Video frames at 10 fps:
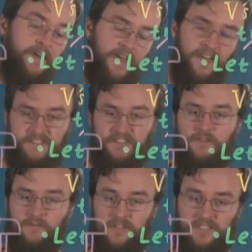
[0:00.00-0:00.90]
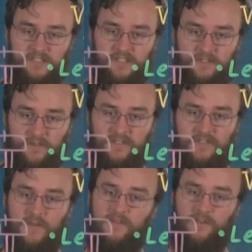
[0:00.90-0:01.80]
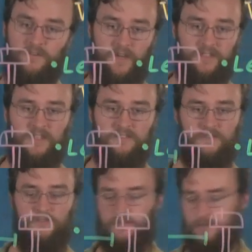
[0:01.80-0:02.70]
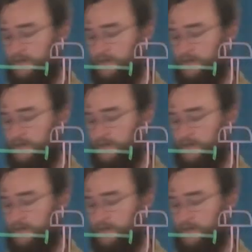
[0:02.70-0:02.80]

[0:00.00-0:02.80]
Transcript: and units that's going to be the correct answer.